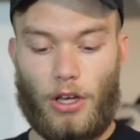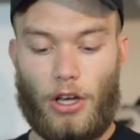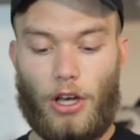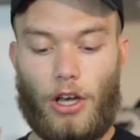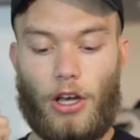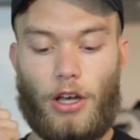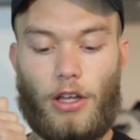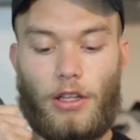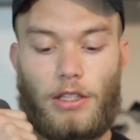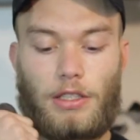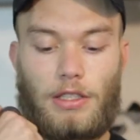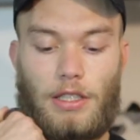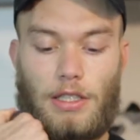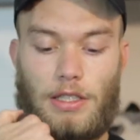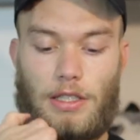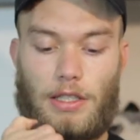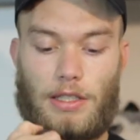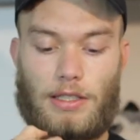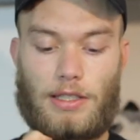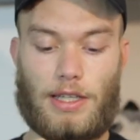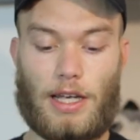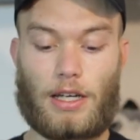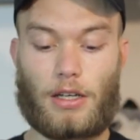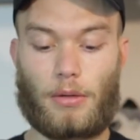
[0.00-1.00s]
Uh, this is
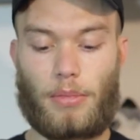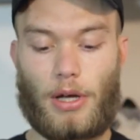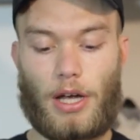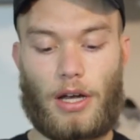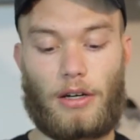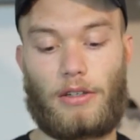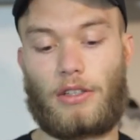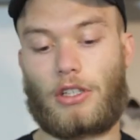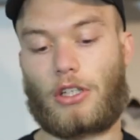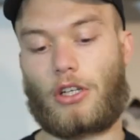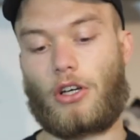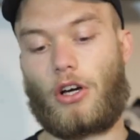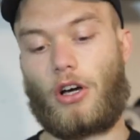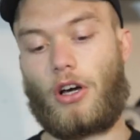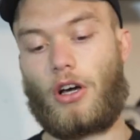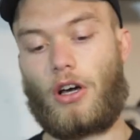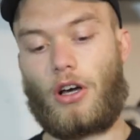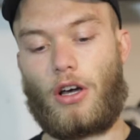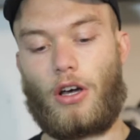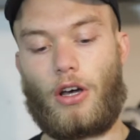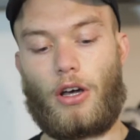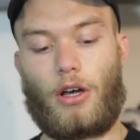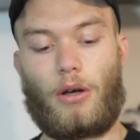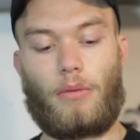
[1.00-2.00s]
the second pair I
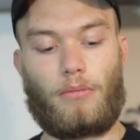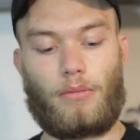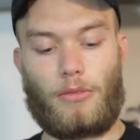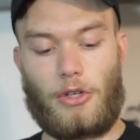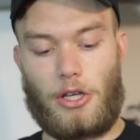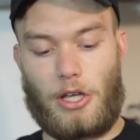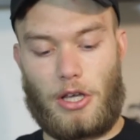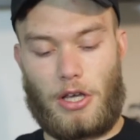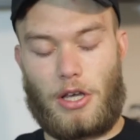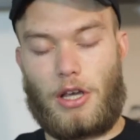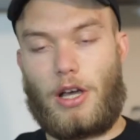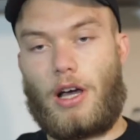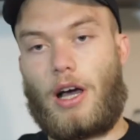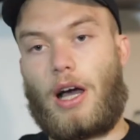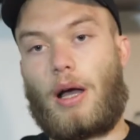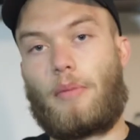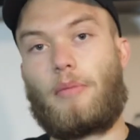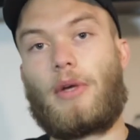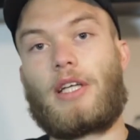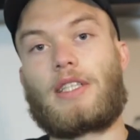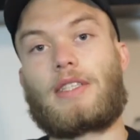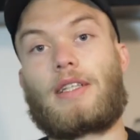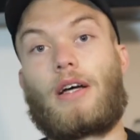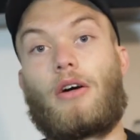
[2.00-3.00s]
got. Um, I
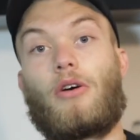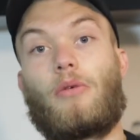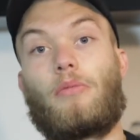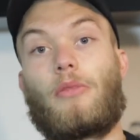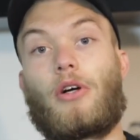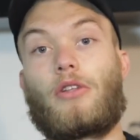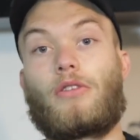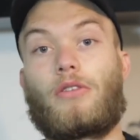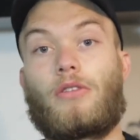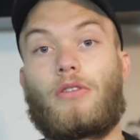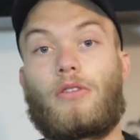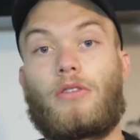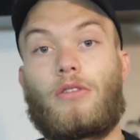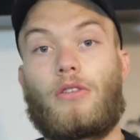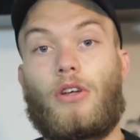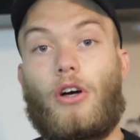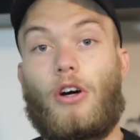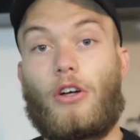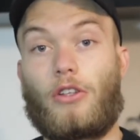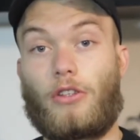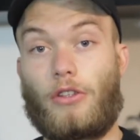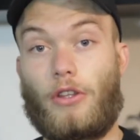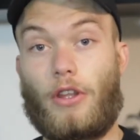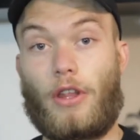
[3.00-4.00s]
missed out on,
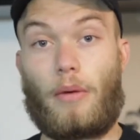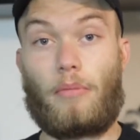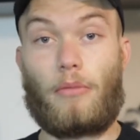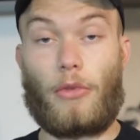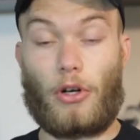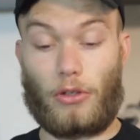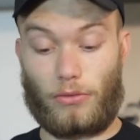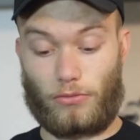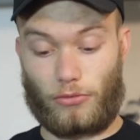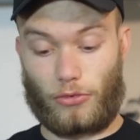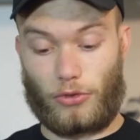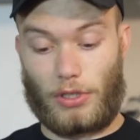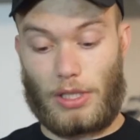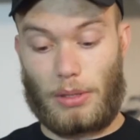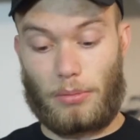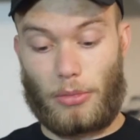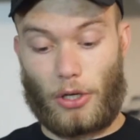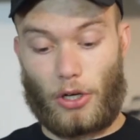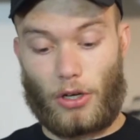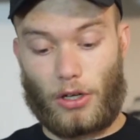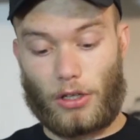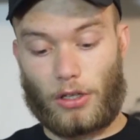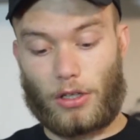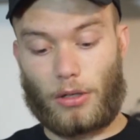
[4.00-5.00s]
on them on
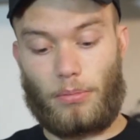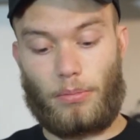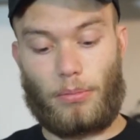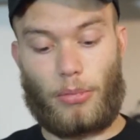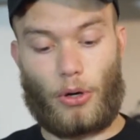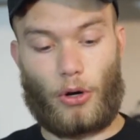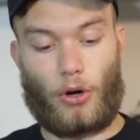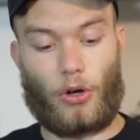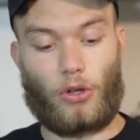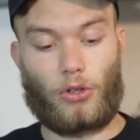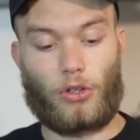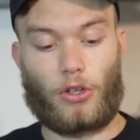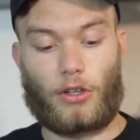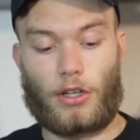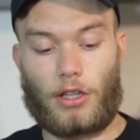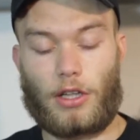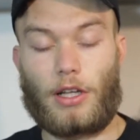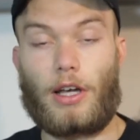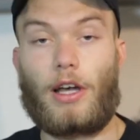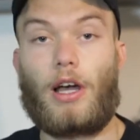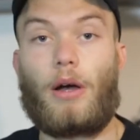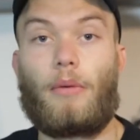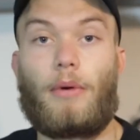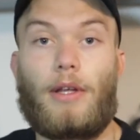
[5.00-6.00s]
Reebok, but
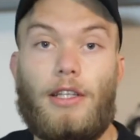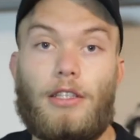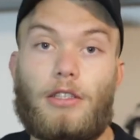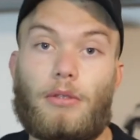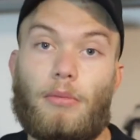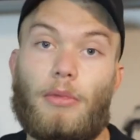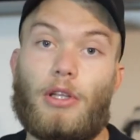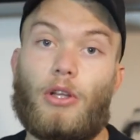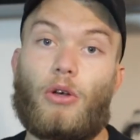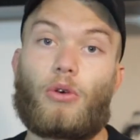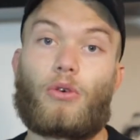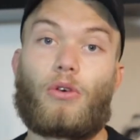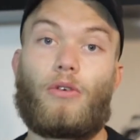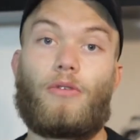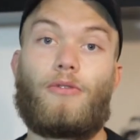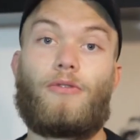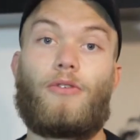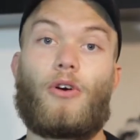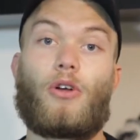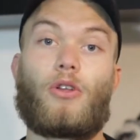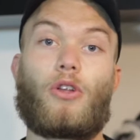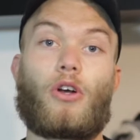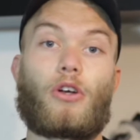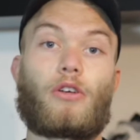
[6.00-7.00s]
luckily I went into my local
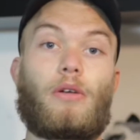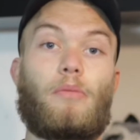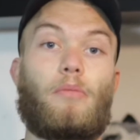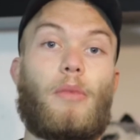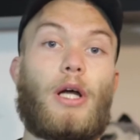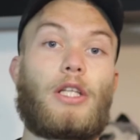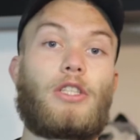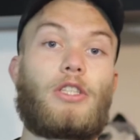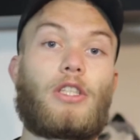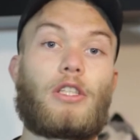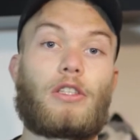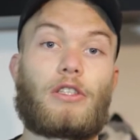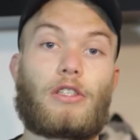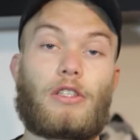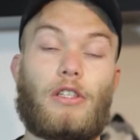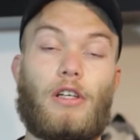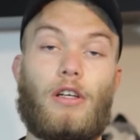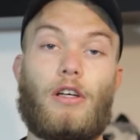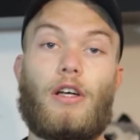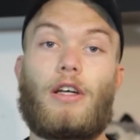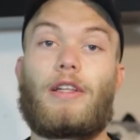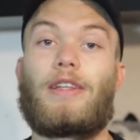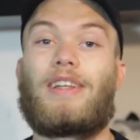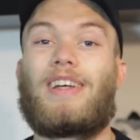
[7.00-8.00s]
Footlocker in
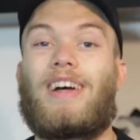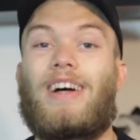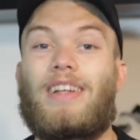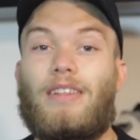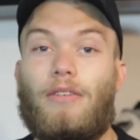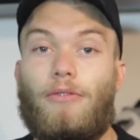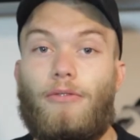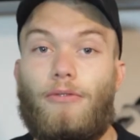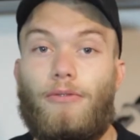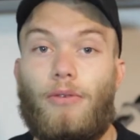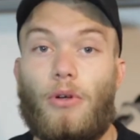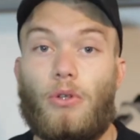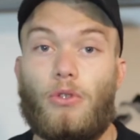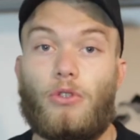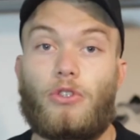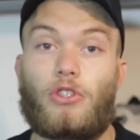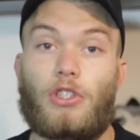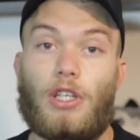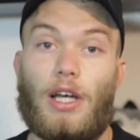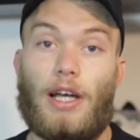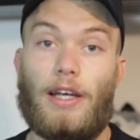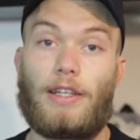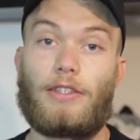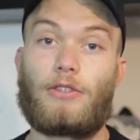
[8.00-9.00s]
Manchester and they had a full
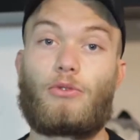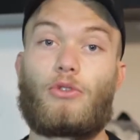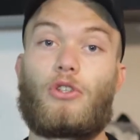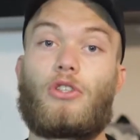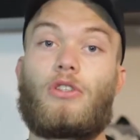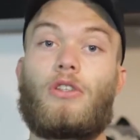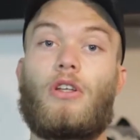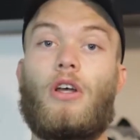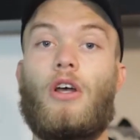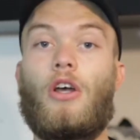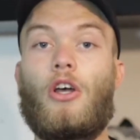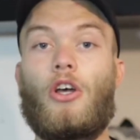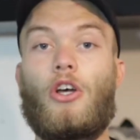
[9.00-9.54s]
size run.